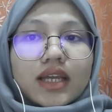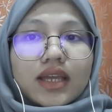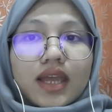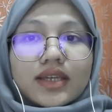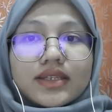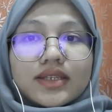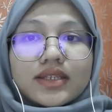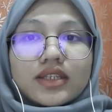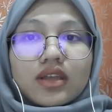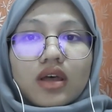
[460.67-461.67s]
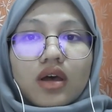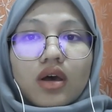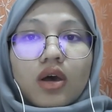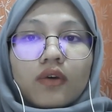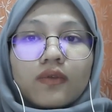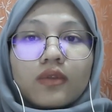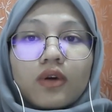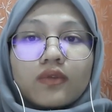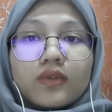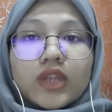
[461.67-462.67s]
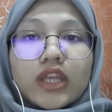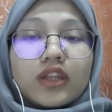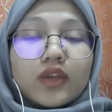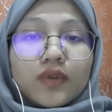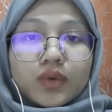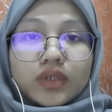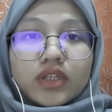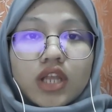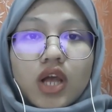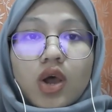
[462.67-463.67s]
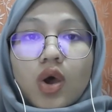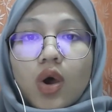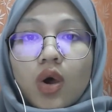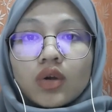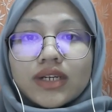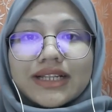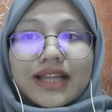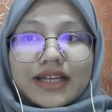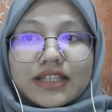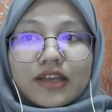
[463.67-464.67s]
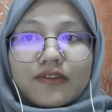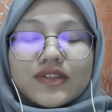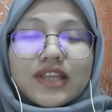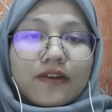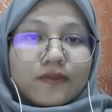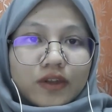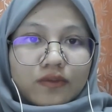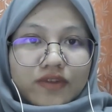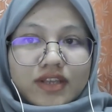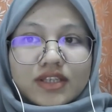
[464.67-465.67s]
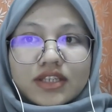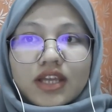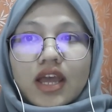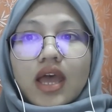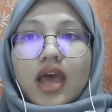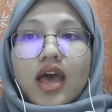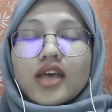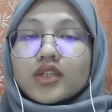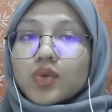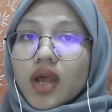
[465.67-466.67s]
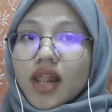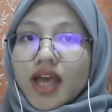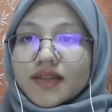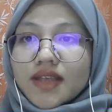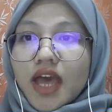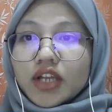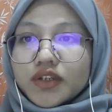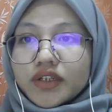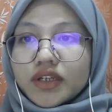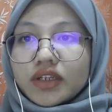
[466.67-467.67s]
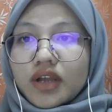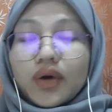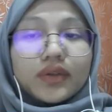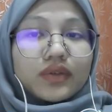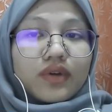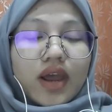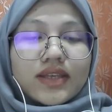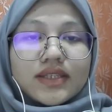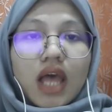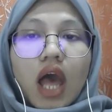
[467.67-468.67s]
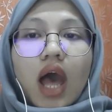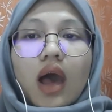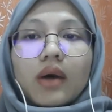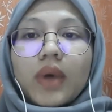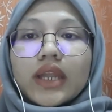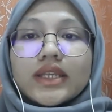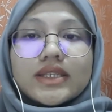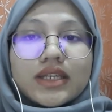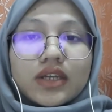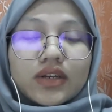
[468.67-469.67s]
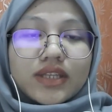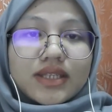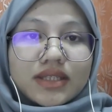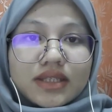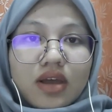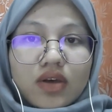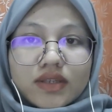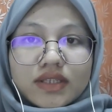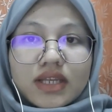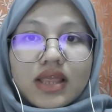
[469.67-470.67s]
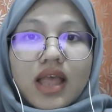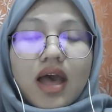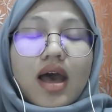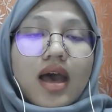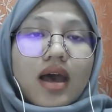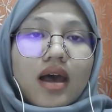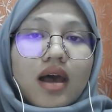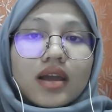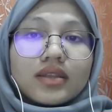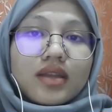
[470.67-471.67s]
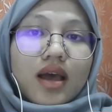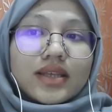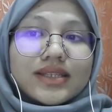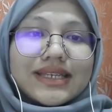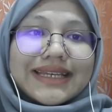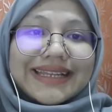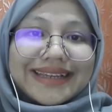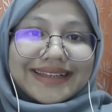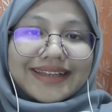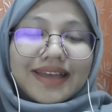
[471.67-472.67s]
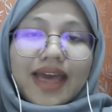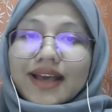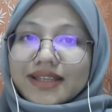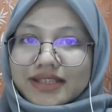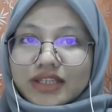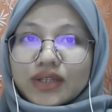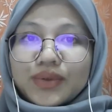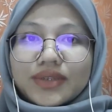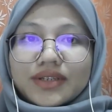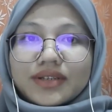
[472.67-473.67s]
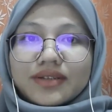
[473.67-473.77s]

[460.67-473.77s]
Cases of lawful individual or collective self-defense, as well as action authorized by the Security Council, are thus clearly excluded.